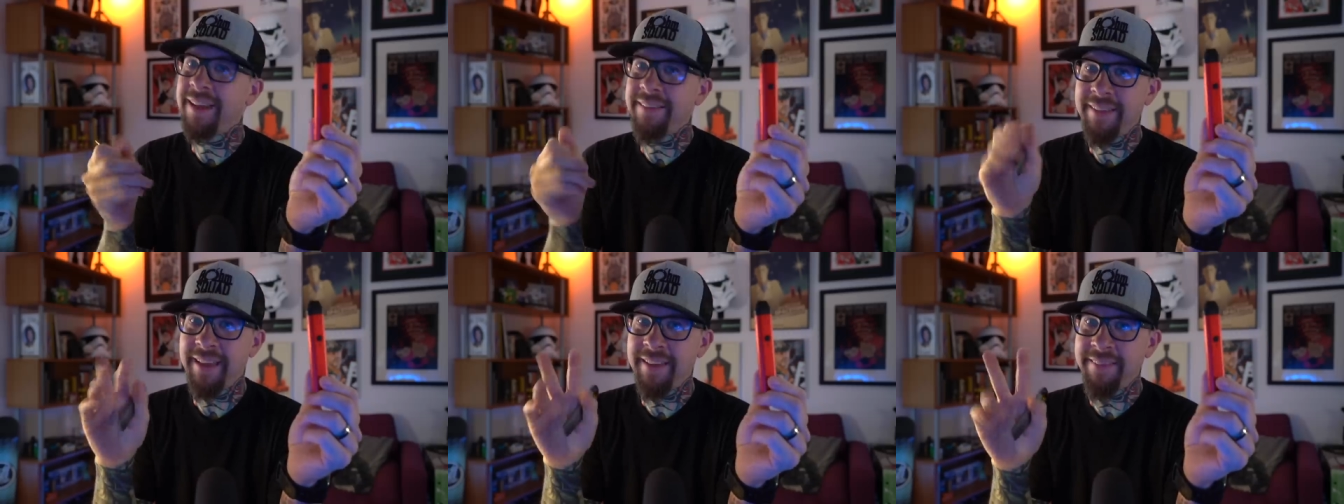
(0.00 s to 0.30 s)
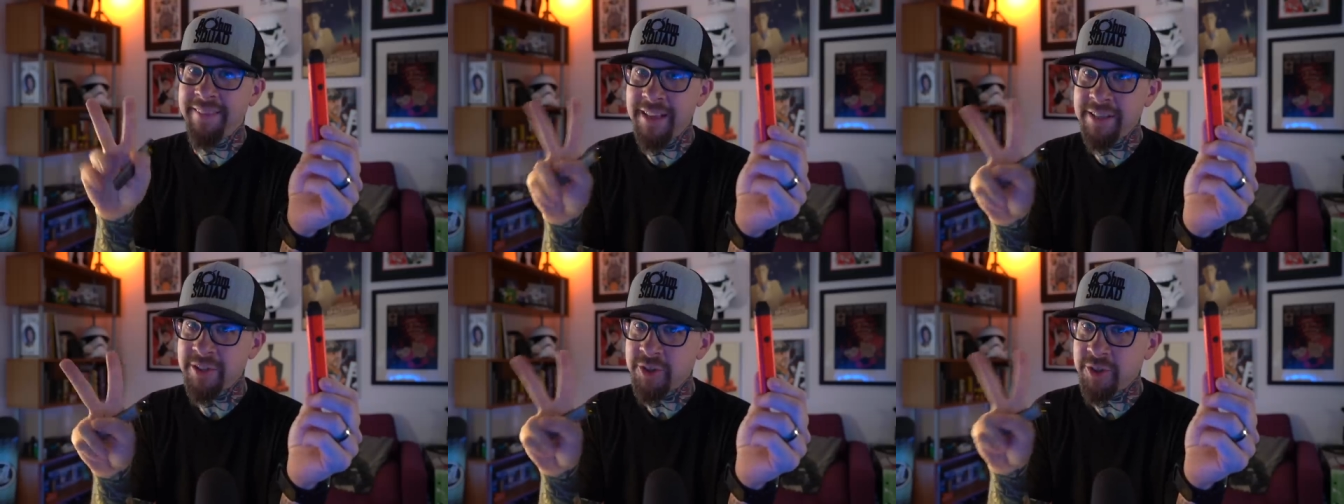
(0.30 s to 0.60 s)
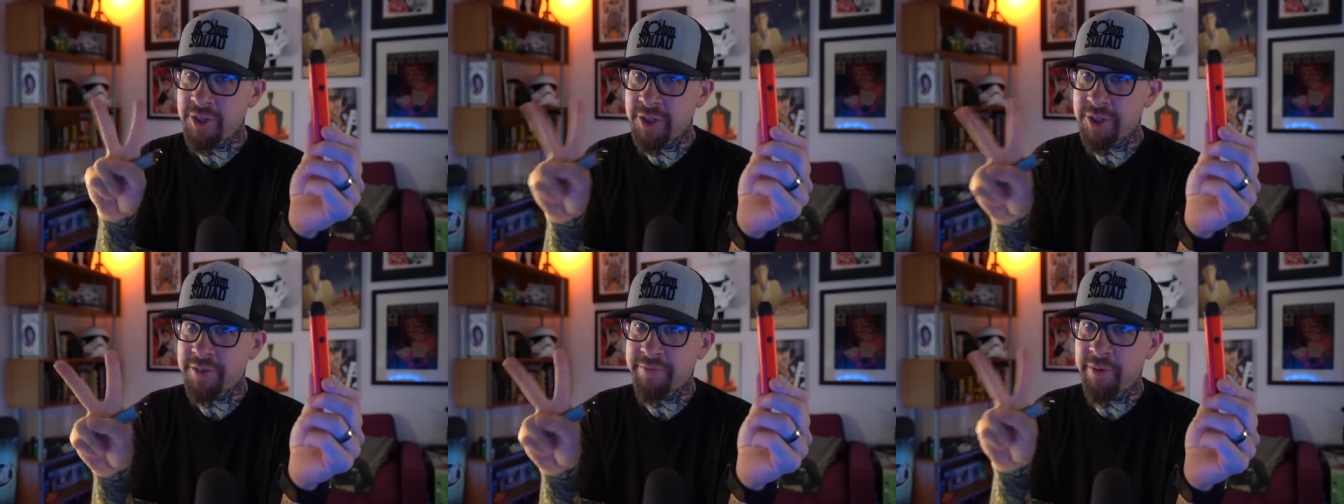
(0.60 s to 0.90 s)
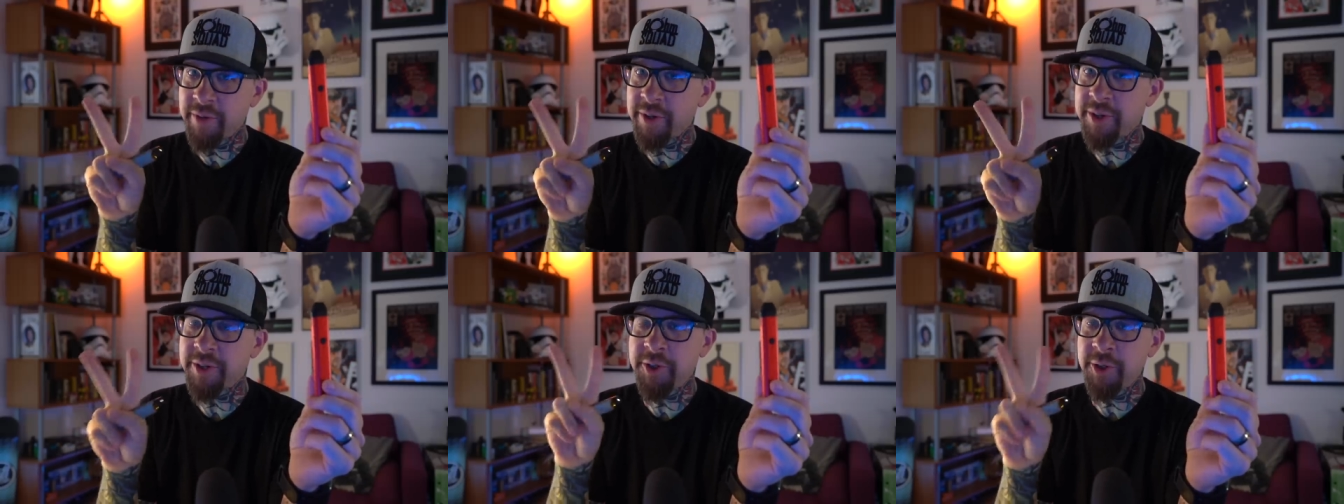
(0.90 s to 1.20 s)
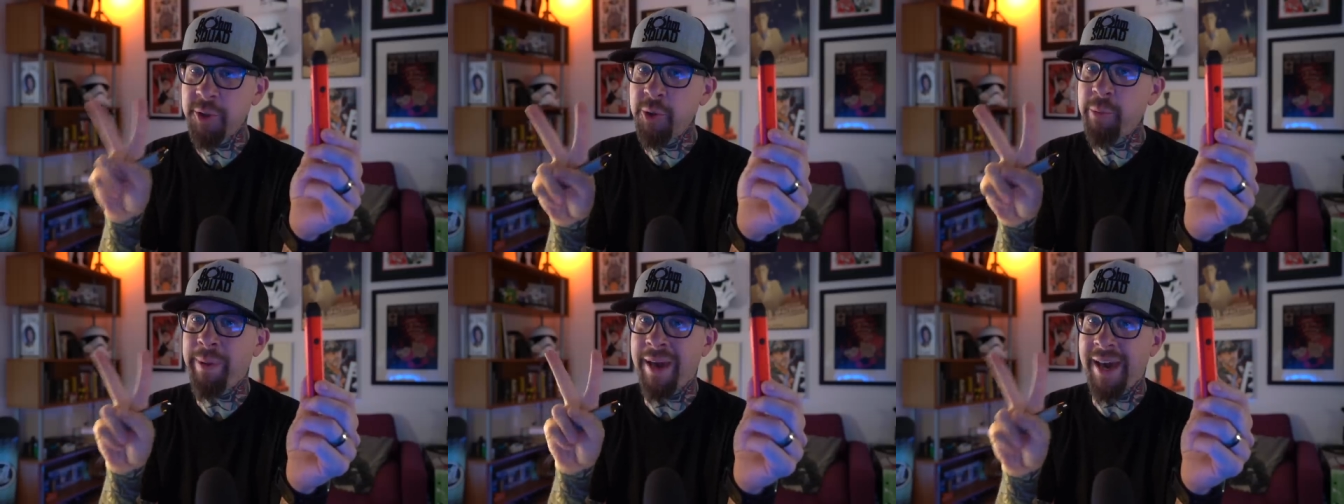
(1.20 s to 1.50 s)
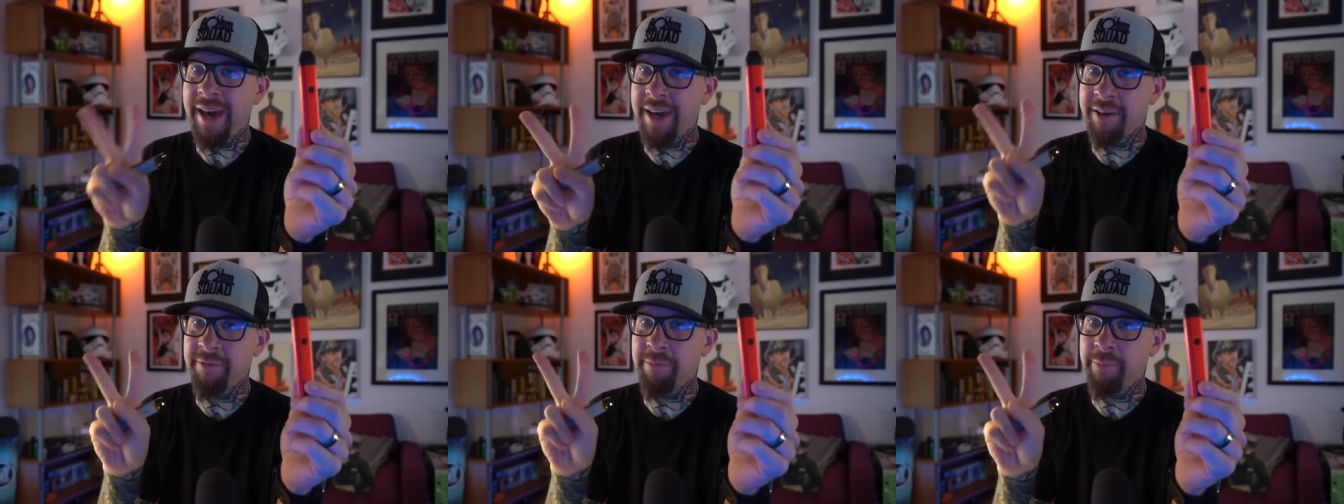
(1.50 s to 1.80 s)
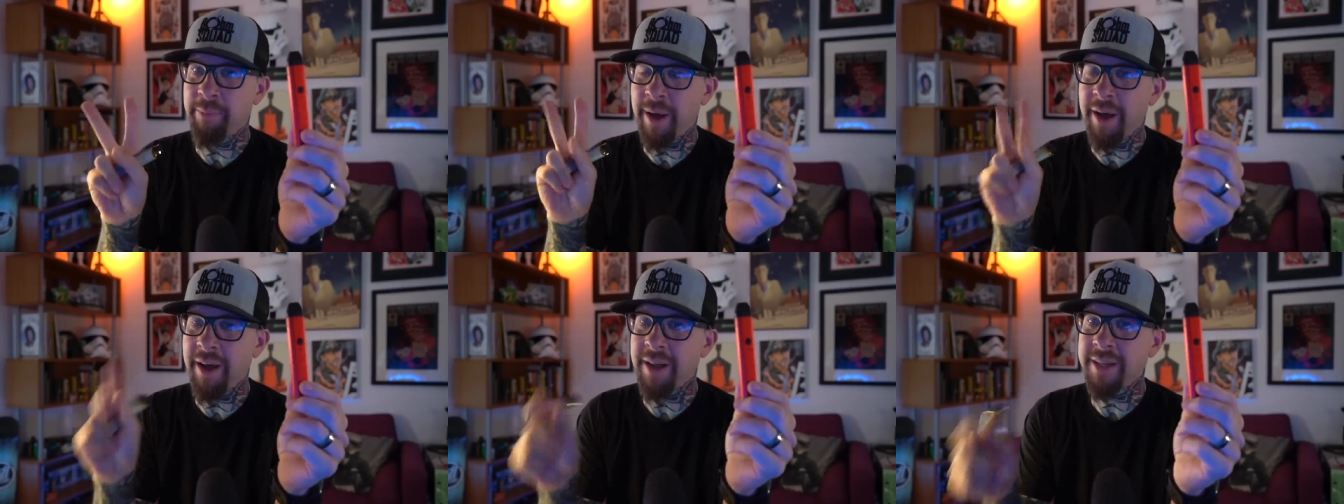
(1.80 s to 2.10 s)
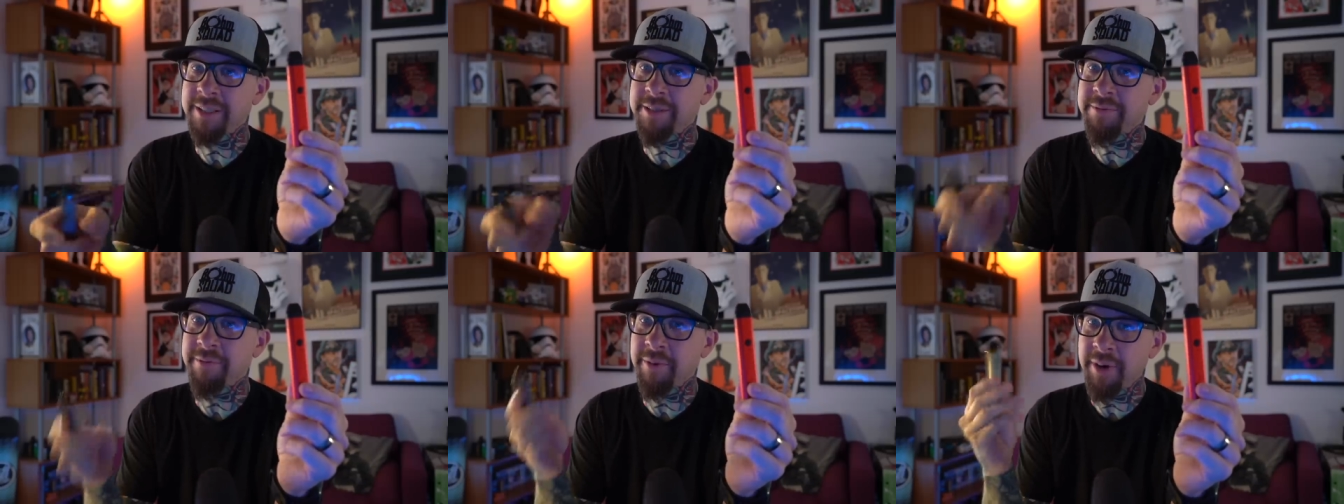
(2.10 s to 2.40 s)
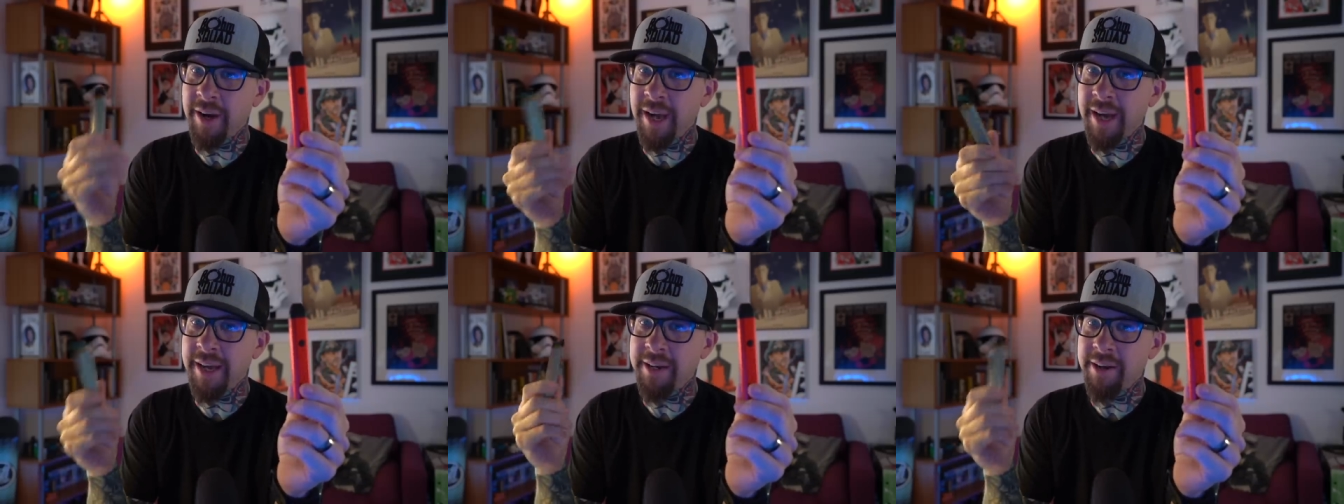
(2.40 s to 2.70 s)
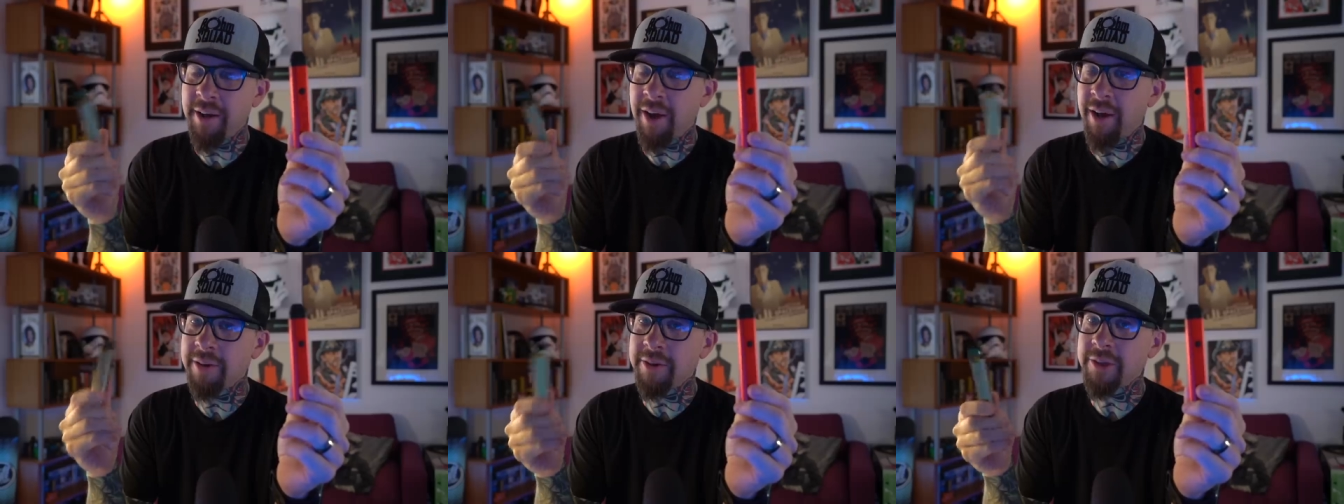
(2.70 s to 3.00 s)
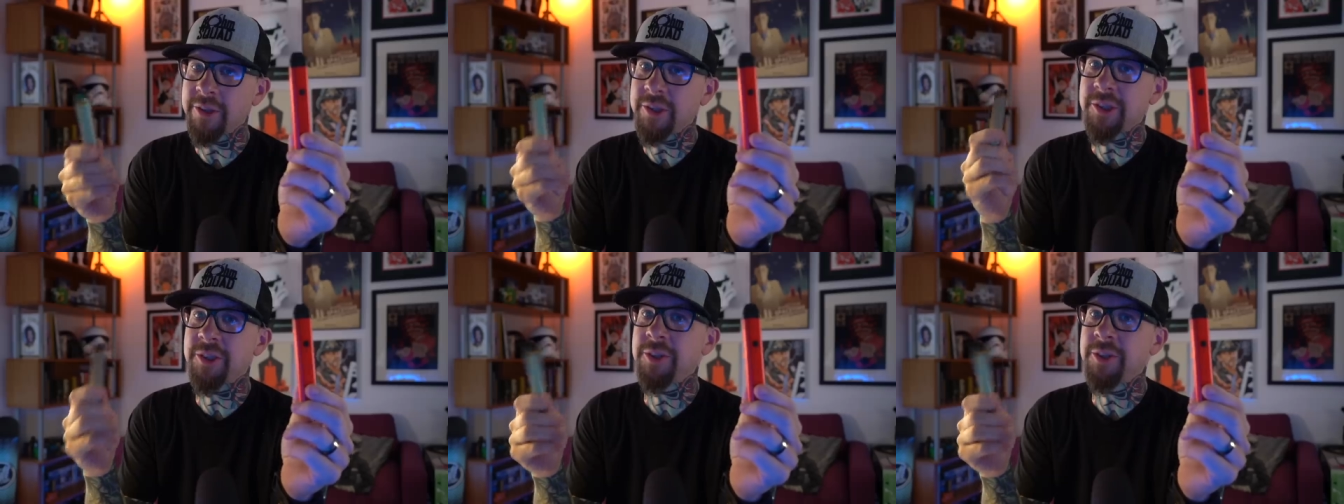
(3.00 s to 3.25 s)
and, and that's just for a two pack of pods for nine dollars.